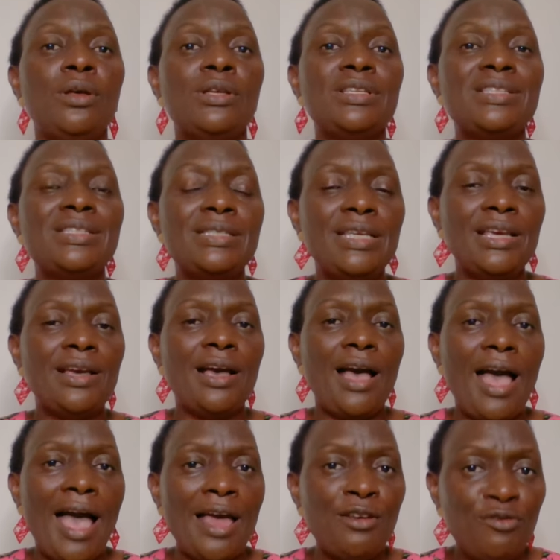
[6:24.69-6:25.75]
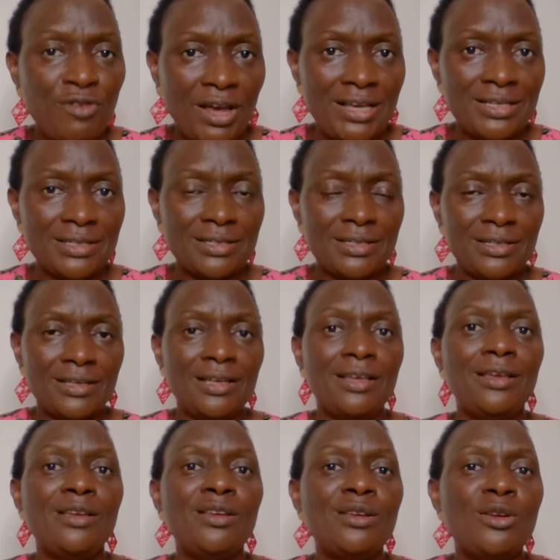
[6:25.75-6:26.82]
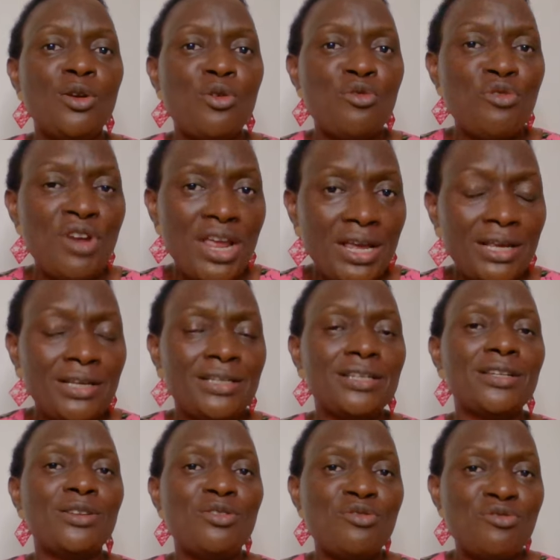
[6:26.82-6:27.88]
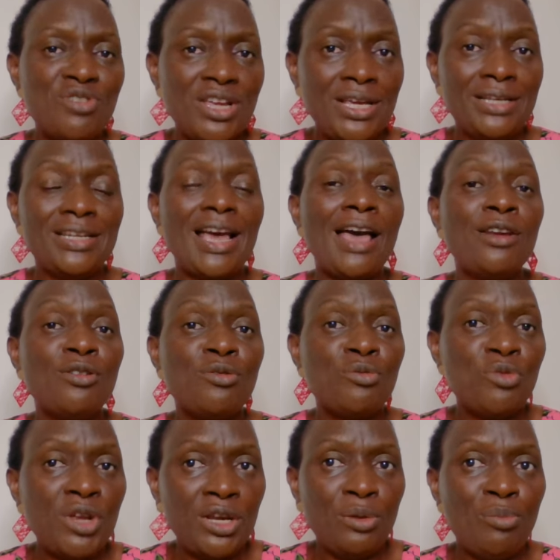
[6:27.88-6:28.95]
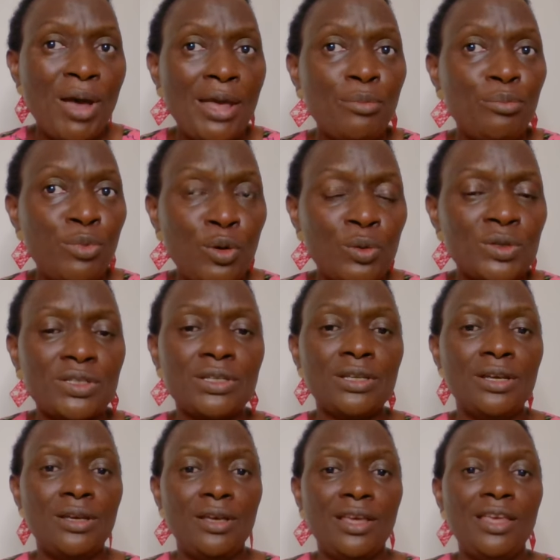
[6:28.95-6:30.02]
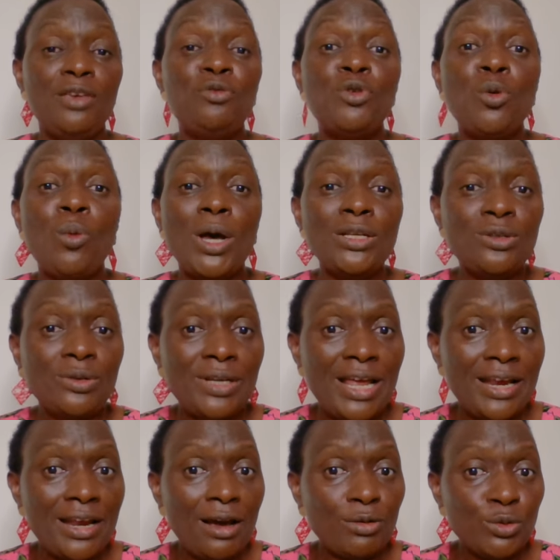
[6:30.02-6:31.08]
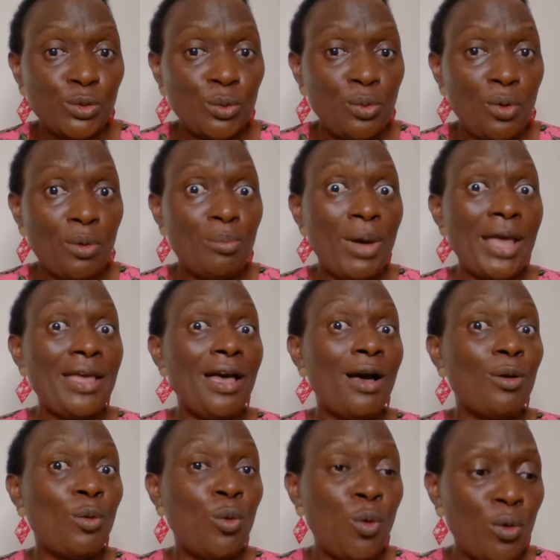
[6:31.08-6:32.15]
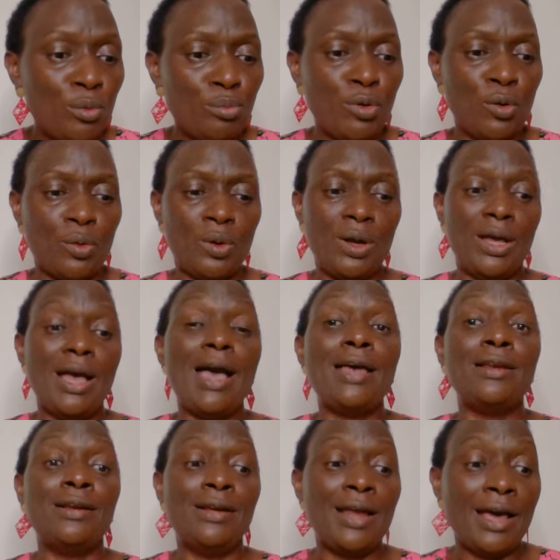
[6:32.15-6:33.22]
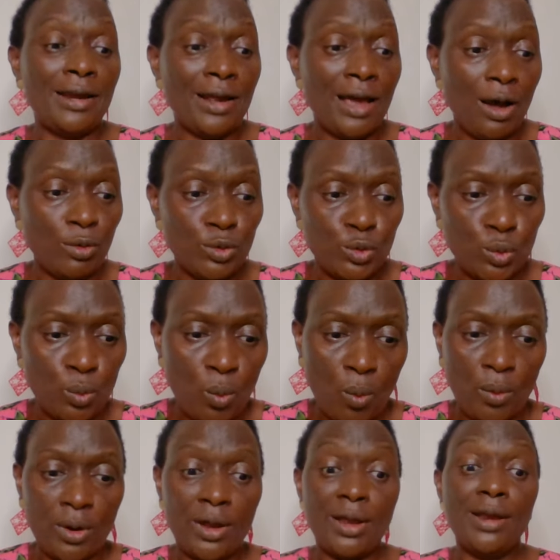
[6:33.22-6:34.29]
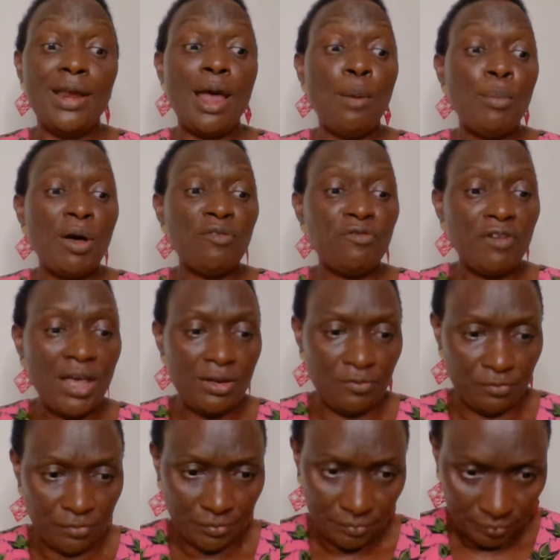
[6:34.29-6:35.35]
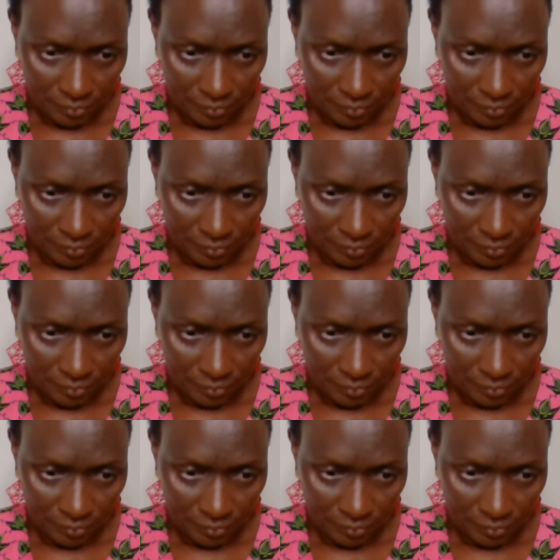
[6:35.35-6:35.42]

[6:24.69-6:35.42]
seek advice. Read, read, and read. Buy books. If you want to learn how to cook, buy a cookbook and learn how to cook. Number five,